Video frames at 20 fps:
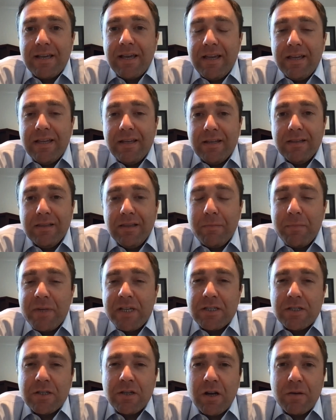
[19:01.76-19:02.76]
and let
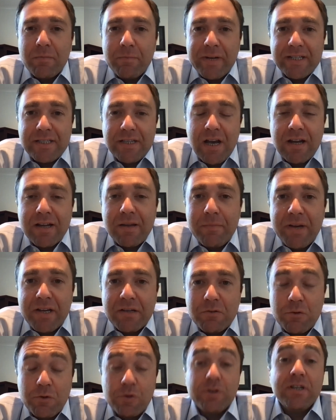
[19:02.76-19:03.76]
me start by talking
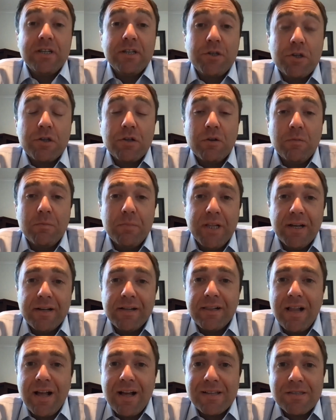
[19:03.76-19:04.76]
about traditional blood
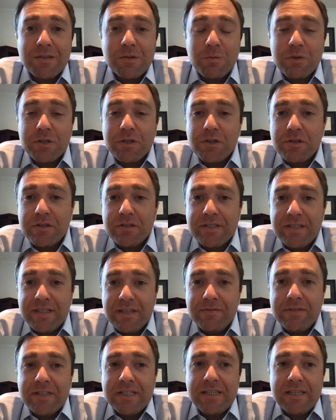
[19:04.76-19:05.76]
clots, which are
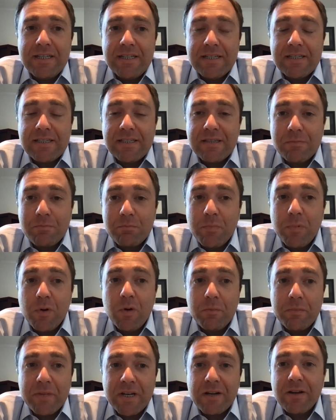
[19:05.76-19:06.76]
DVTs and
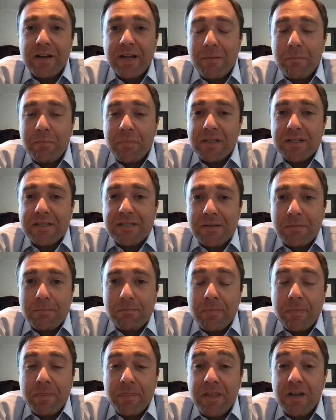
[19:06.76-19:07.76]
pulmonary
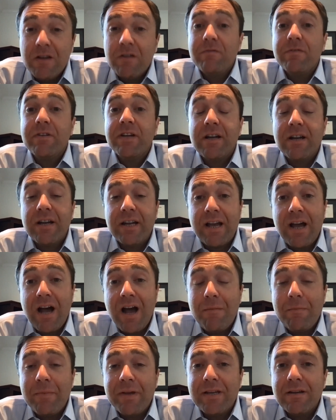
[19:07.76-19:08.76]
embolism. They're very
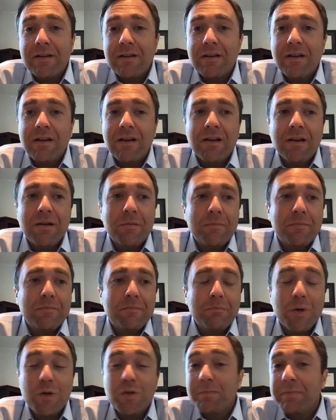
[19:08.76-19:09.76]
common.
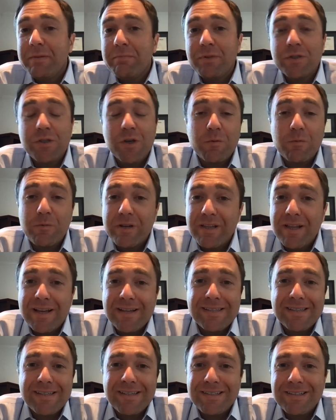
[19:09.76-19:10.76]
Most people don't realize
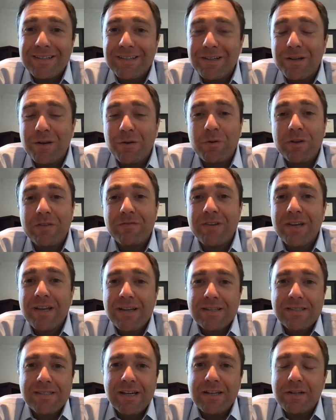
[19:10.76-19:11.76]
it. We've
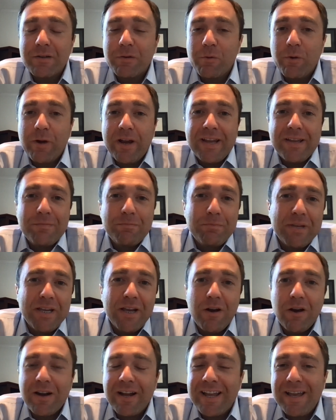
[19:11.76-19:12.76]
done great
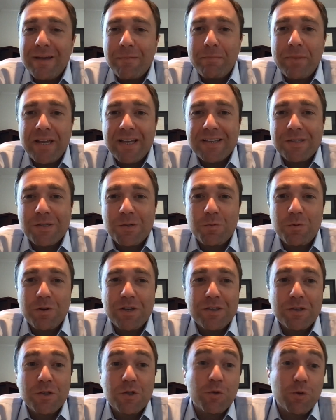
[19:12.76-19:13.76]
PR campaigns
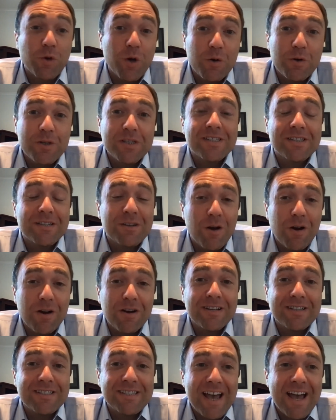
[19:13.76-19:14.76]
with strokes and heart
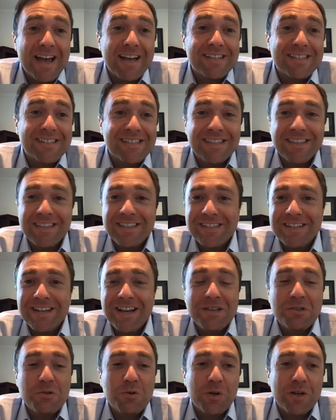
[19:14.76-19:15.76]
attacks in this
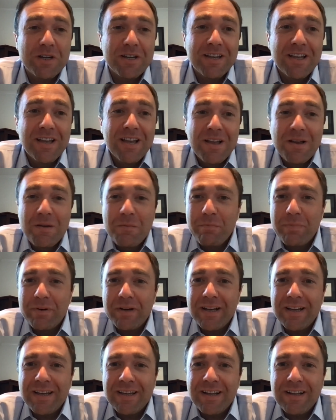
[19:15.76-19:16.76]
country,
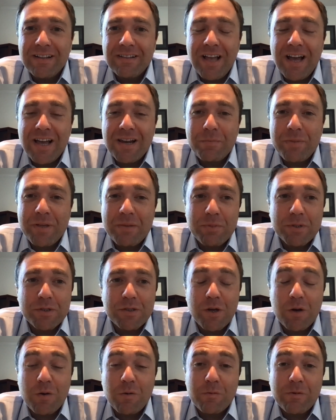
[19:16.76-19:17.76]
but a lot of people
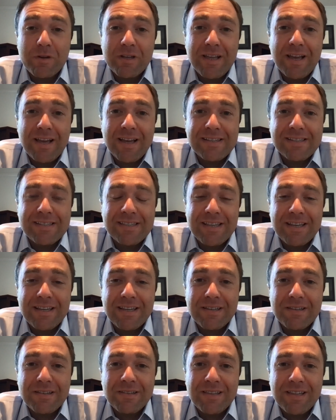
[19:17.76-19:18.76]
don't realize
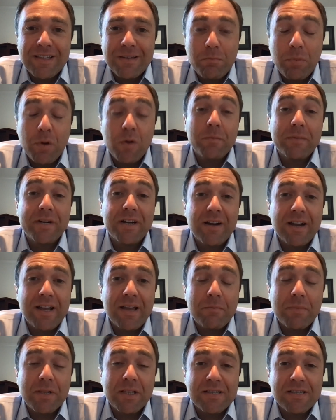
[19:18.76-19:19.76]
that pulmonary
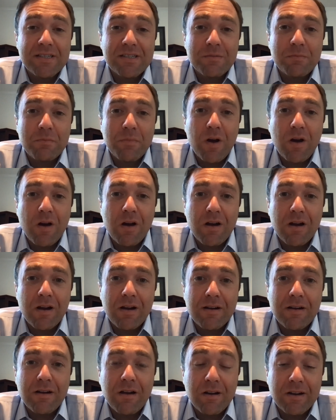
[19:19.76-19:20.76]
embolism
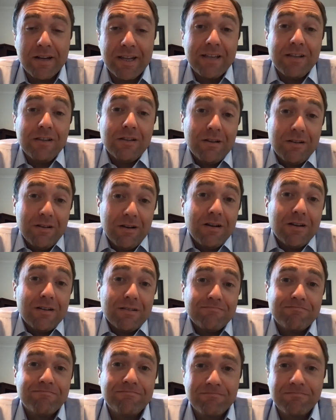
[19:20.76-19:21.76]
are
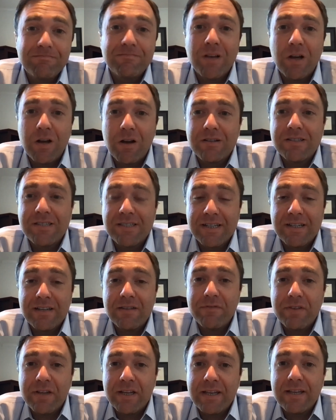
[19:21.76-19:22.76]

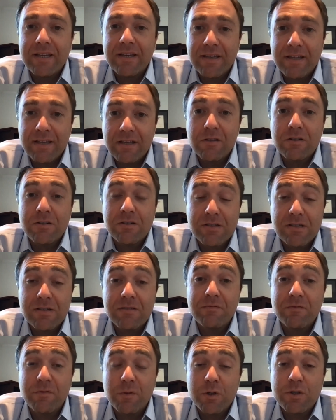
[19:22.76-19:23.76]
significant killers,
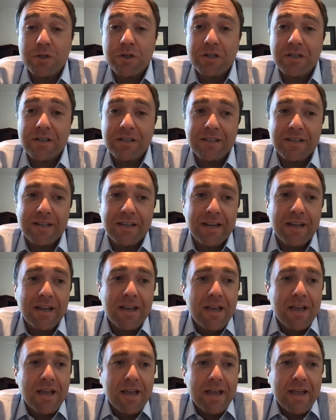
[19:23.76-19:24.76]
unfortunately.
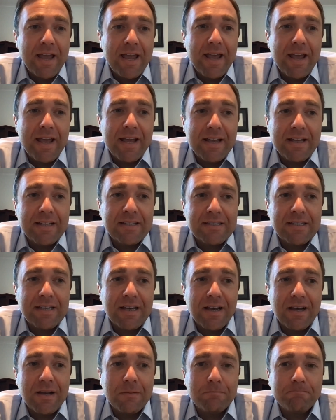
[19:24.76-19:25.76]
And
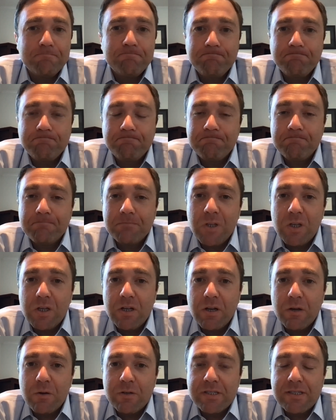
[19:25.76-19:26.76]

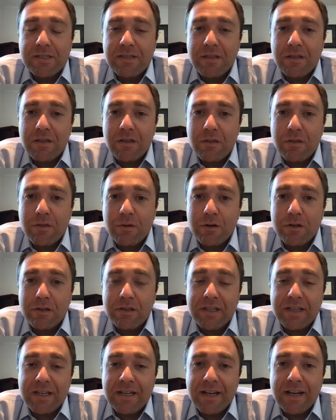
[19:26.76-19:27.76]
it's the 3rd
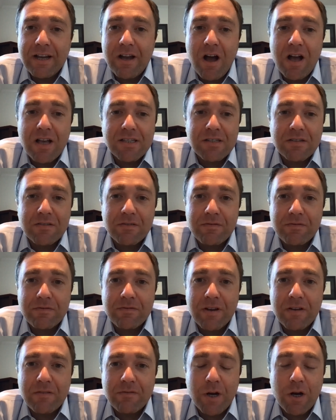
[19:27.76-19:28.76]
leading cause of
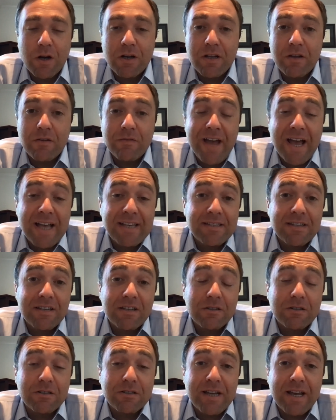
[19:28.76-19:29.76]

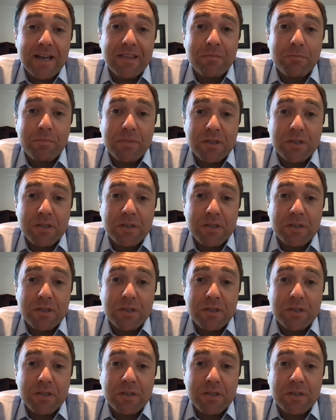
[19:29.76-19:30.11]
cardiovascular death